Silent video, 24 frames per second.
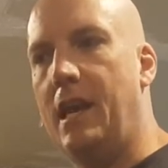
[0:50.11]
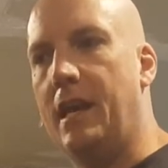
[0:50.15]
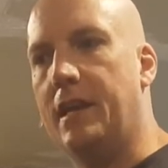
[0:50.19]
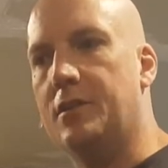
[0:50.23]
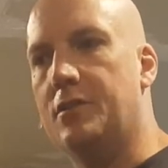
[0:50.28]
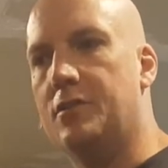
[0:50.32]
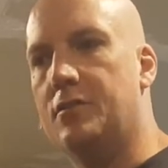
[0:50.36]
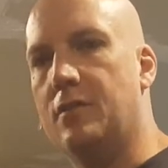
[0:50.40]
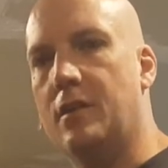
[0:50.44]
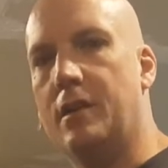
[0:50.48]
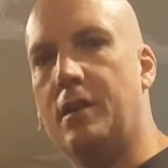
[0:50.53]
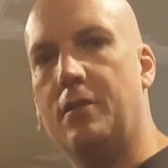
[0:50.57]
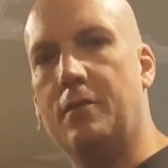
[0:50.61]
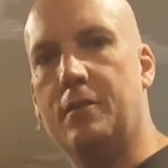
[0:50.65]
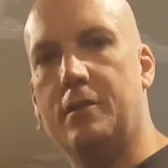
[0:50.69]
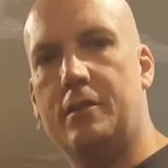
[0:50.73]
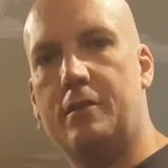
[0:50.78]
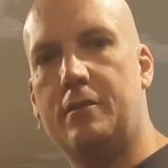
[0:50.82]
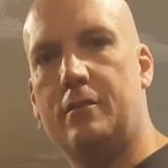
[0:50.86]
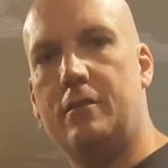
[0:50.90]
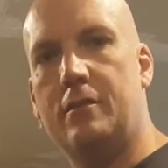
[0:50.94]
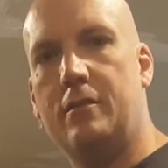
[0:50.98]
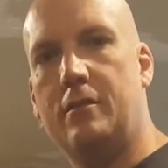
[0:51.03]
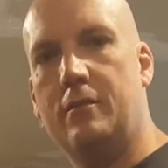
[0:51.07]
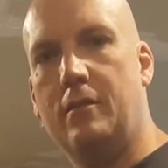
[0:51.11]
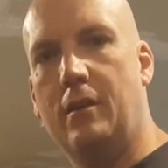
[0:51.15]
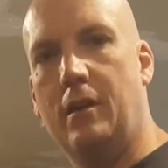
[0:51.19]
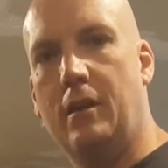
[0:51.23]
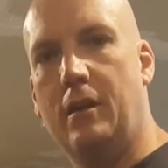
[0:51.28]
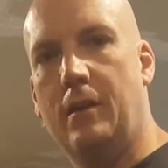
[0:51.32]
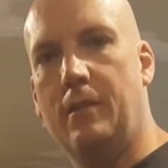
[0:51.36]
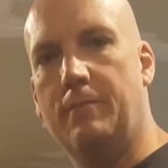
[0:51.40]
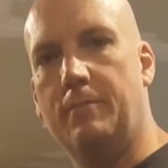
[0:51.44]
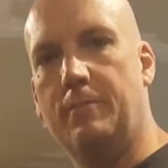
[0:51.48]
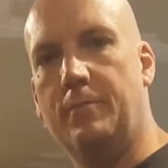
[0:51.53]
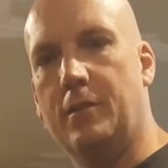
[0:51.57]
extraneous
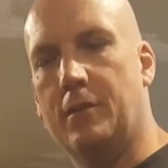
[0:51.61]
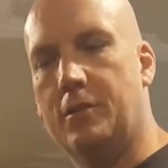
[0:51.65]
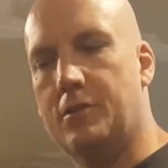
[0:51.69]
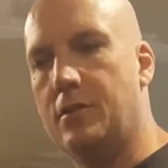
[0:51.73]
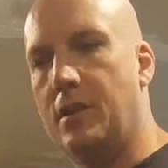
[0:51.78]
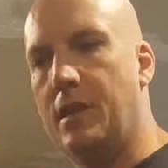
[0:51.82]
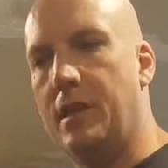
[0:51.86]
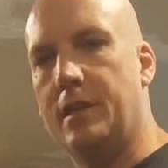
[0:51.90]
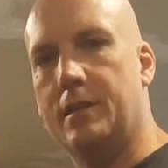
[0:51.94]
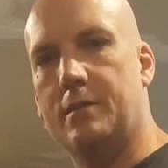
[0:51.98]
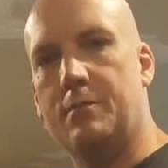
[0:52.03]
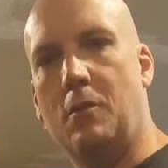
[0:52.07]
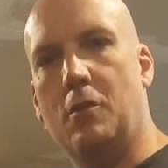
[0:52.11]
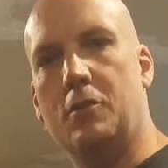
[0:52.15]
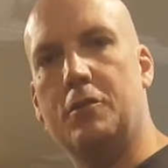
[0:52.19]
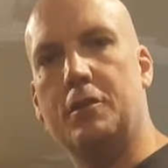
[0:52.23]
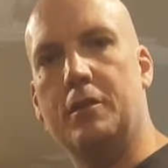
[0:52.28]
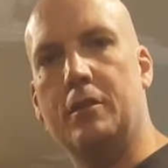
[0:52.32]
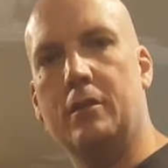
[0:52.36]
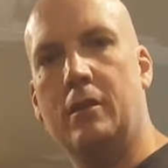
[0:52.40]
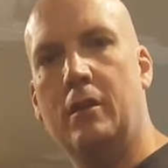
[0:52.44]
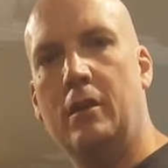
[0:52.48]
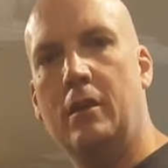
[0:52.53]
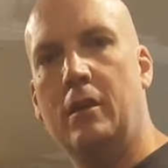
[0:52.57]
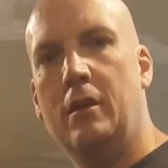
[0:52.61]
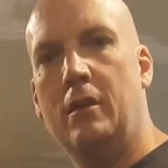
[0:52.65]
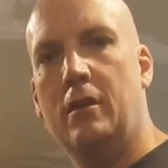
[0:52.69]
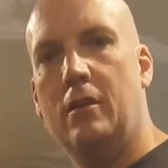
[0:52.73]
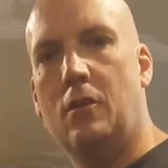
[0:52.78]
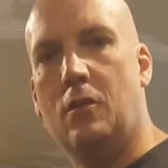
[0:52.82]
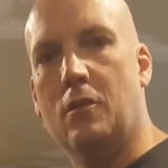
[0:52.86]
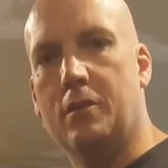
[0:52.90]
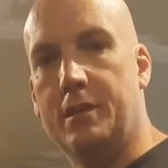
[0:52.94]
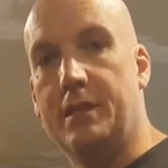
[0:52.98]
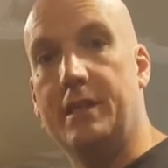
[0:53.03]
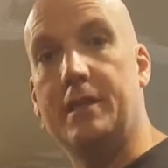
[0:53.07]
motion
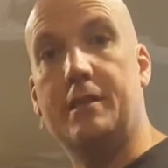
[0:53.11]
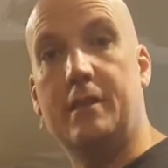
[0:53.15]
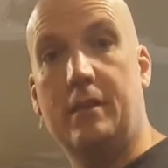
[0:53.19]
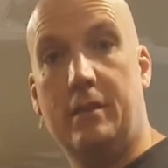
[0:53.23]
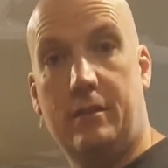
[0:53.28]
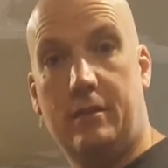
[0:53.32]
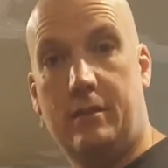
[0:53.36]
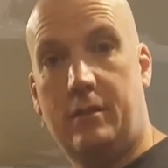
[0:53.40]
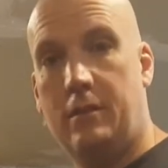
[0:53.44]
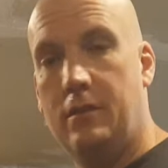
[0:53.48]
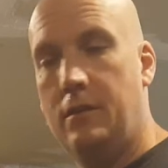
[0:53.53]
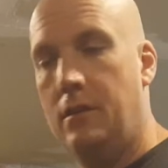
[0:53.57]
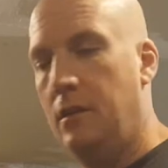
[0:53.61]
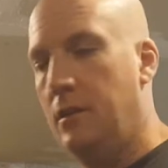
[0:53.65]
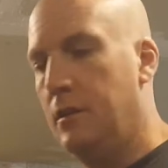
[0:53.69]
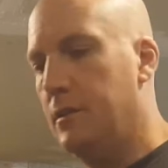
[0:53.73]
or distance.